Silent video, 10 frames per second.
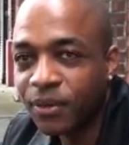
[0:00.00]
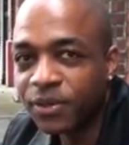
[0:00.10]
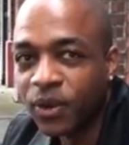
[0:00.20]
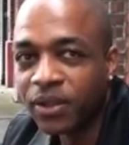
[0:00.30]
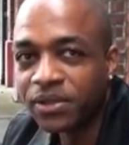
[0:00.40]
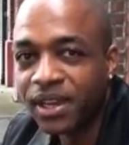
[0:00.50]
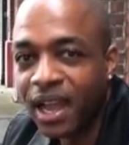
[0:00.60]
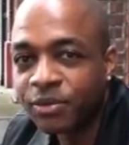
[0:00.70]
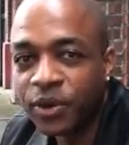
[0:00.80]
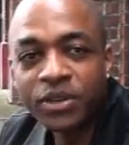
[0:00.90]
was one of those
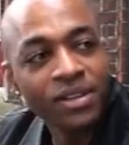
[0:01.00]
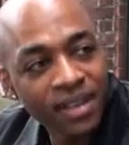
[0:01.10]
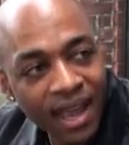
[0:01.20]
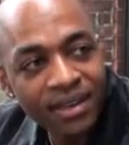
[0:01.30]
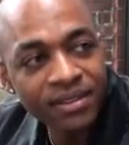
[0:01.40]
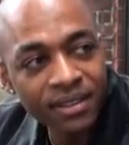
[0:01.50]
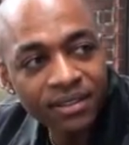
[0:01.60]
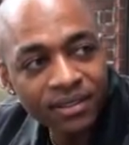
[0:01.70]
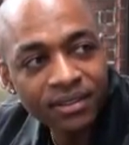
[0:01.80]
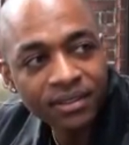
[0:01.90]
jobs where you just had to
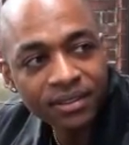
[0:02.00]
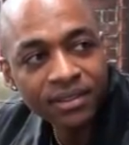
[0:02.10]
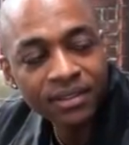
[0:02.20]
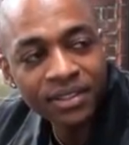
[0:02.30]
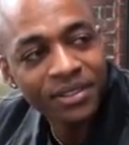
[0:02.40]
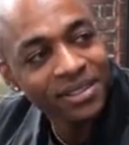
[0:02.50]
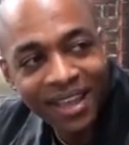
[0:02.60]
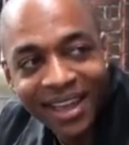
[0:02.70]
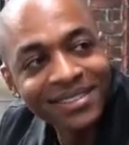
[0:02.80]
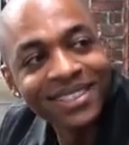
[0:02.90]

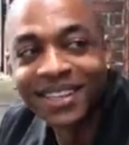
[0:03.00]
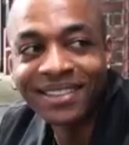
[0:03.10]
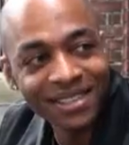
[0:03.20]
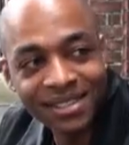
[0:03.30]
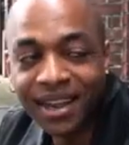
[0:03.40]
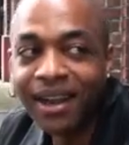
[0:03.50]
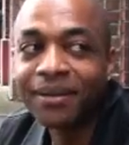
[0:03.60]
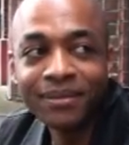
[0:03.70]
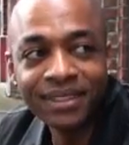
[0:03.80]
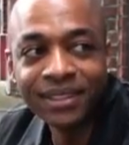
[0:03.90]
get this
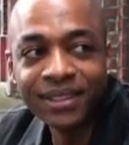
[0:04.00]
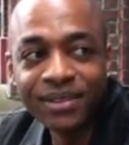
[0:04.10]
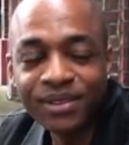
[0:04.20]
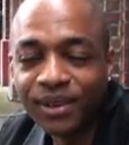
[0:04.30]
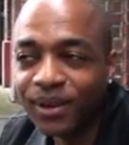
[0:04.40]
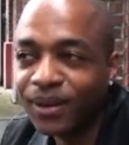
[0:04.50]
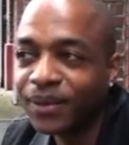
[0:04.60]
job, So